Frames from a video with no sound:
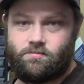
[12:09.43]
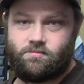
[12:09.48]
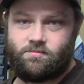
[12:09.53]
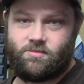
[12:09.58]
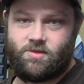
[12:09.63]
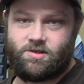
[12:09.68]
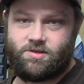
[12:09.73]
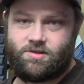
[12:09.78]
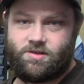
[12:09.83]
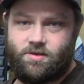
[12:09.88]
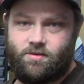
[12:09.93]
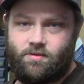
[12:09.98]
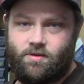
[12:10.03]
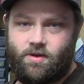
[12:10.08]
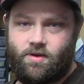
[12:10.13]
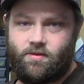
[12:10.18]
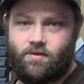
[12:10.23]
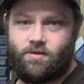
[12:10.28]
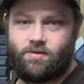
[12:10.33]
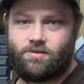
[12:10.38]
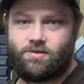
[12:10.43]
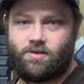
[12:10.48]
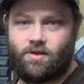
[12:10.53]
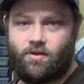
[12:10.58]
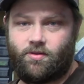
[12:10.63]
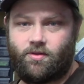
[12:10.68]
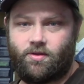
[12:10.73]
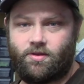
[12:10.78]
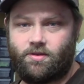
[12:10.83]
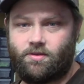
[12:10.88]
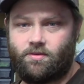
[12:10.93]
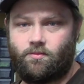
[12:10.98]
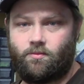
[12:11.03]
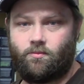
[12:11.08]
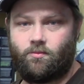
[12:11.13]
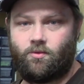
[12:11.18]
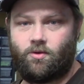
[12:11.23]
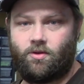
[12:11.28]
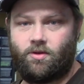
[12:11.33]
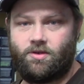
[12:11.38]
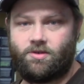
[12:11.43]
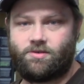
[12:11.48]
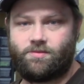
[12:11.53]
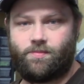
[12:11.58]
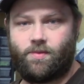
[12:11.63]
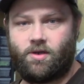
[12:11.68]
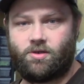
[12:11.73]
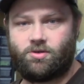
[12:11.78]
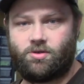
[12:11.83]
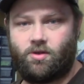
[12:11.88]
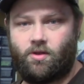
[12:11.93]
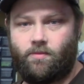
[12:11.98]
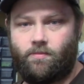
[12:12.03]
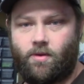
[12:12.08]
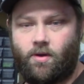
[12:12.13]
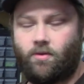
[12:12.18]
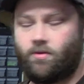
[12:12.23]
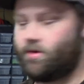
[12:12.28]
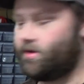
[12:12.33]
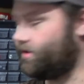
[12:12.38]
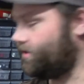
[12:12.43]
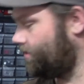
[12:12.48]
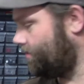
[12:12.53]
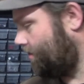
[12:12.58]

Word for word: this unit, there's nothing really special about it.